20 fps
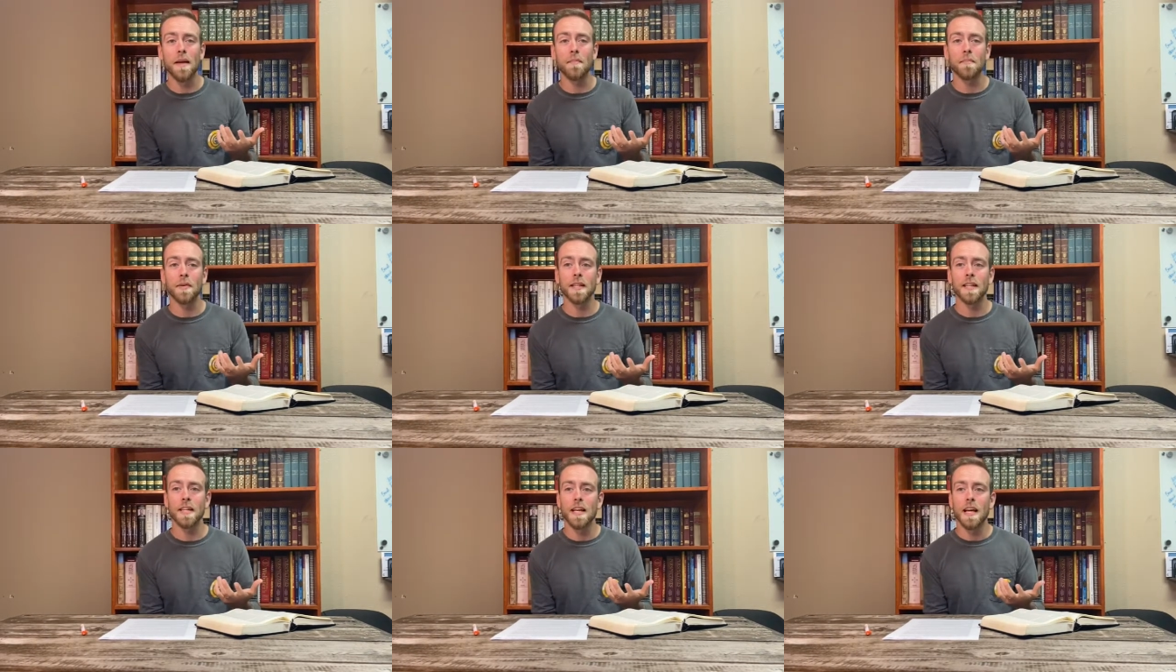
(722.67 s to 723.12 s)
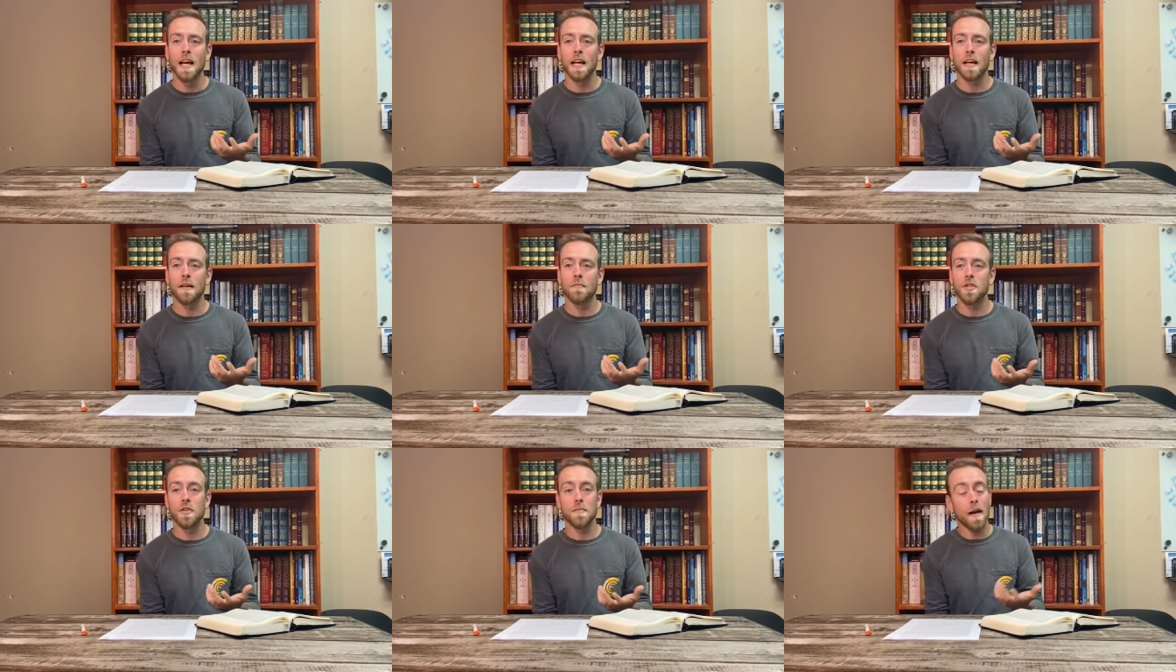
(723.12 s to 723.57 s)
but
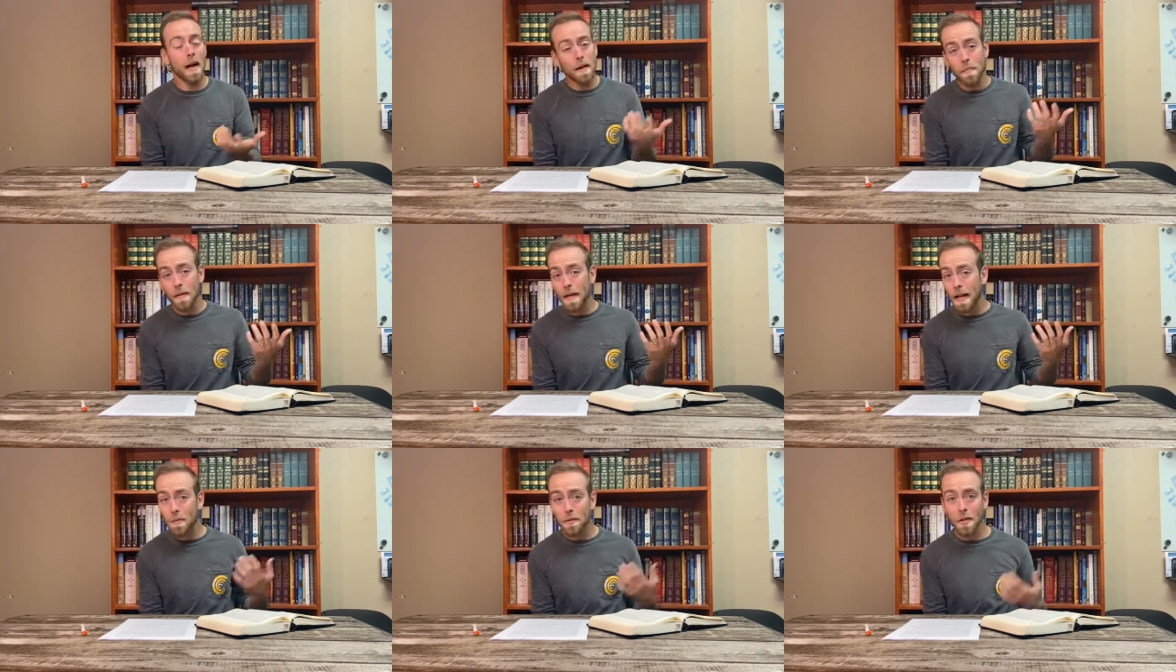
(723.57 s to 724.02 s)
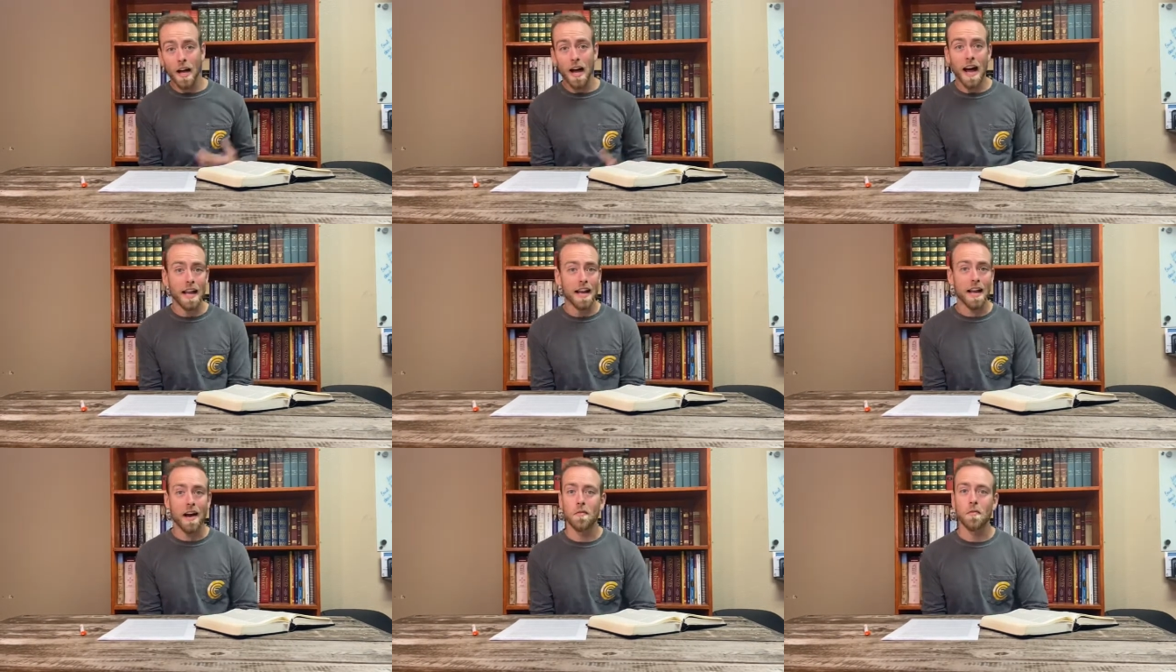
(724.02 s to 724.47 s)
um, she might have been able to
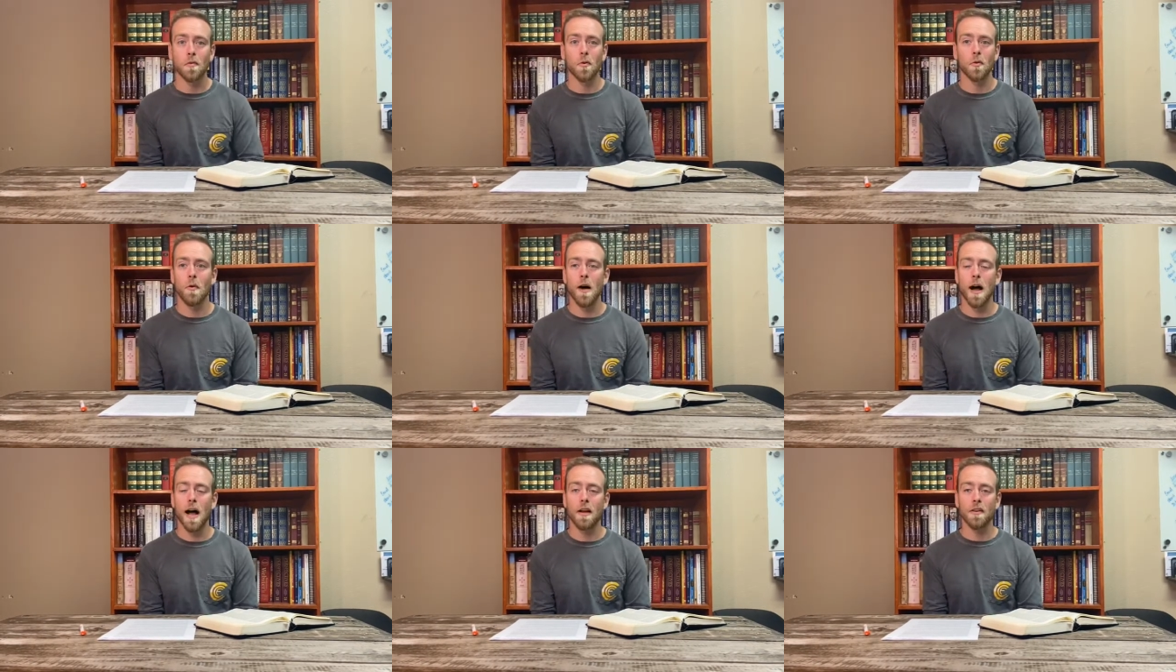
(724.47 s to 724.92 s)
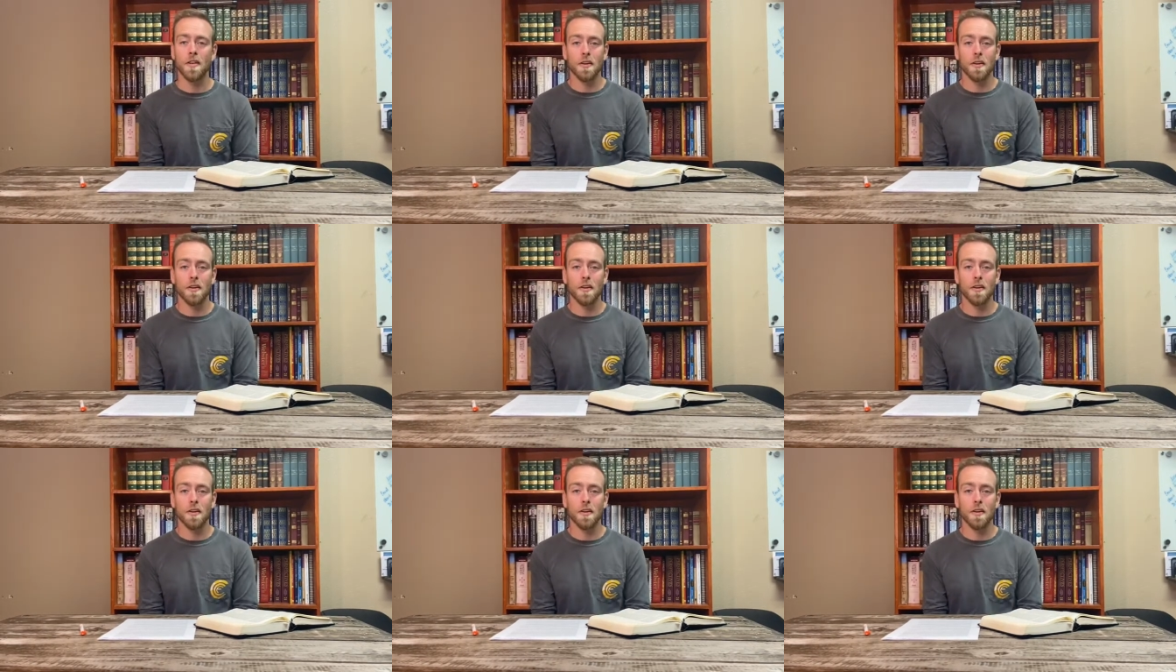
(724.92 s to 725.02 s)
hide out for a while.